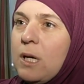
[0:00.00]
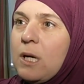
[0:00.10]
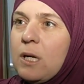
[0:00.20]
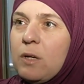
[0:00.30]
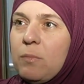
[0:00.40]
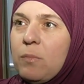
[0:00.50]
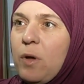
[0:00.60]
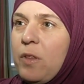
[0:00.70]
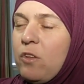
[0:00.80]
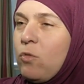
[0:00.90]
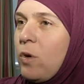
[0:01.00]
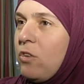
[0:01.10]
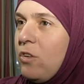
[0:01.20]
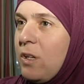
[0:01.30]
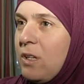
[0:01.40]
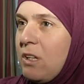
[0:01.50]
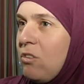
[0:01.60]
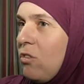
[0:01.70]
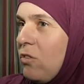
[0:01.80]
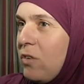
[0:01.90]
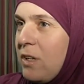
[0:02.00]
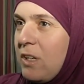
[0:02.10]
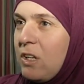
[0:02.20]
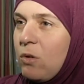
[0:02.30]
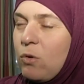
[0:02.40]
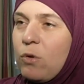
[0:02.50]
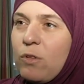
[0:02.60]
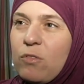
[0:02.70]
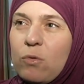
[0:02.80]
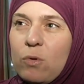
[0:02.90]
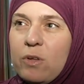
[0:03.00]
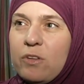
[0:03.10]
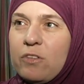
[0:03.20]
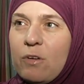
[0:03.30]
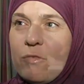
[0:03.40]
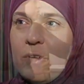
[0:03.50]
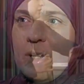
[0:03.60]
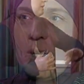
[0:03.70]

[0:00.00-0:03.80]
mothers watching their children, going through all this suffering.